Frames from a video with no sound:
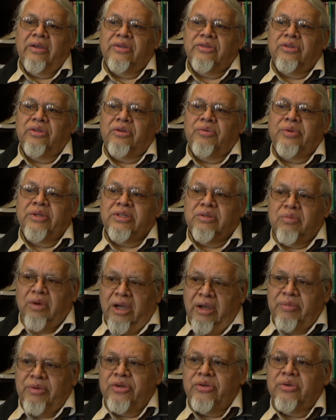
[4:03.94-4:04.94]
So the reason
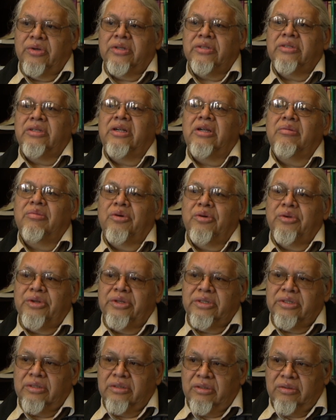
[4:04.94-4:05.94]
why we do our
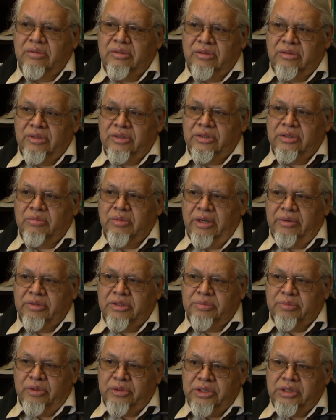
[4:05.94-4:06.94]
ceremonies and the reason why we're
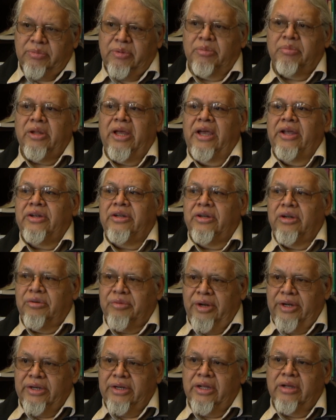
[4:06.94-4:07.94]
supposed to be planting or
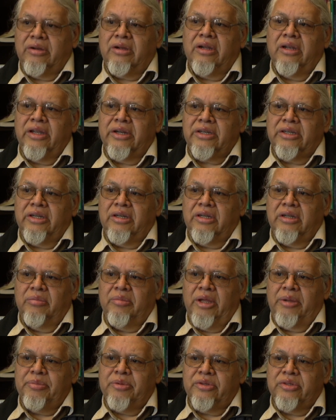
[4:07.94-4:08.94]
right now collecting the
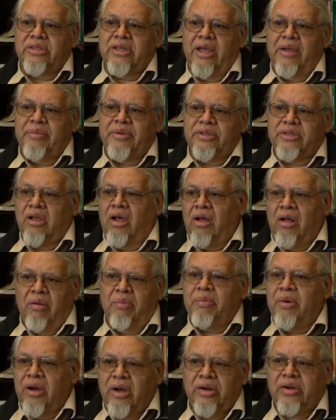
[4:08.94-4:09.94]
maple sap, it's all
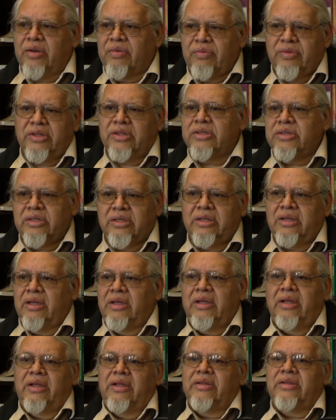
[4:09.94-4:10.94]
part of this
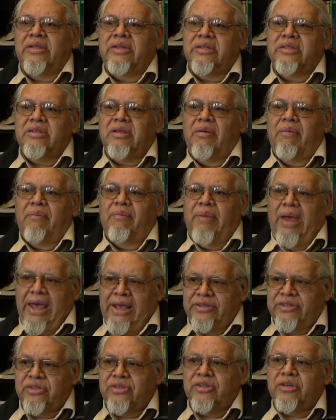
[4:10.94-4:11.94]

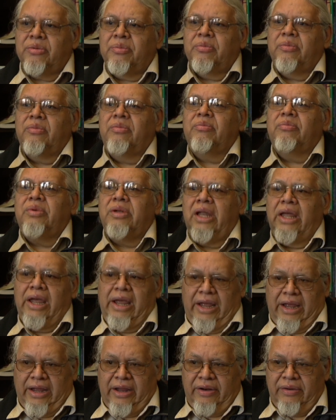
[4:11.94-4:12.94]
master
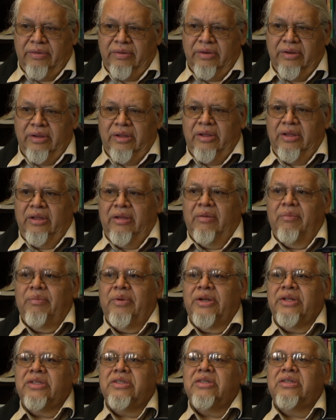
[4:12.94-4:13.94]
plan,
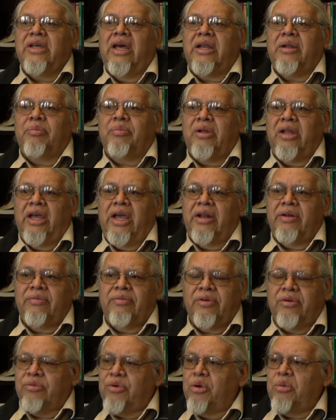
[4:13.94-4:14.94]
but it's not a plan
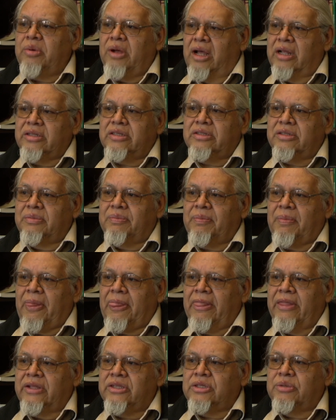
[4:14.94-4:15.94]
for robots.
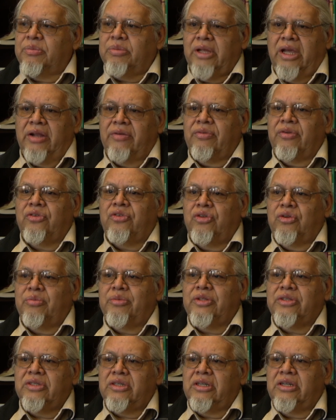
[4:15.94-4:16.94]
It's a plan for
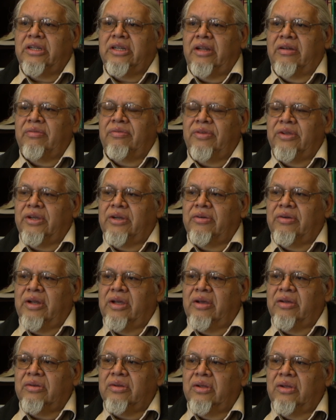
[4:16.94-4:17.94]
humans to then figure
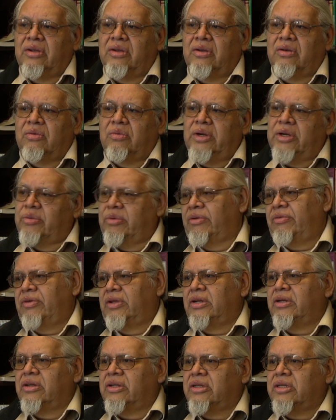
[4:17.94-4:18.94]
out where do we
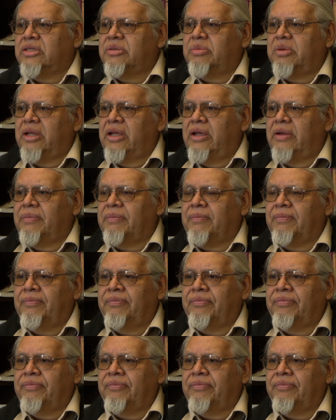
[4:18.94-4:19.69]
fit into this plan.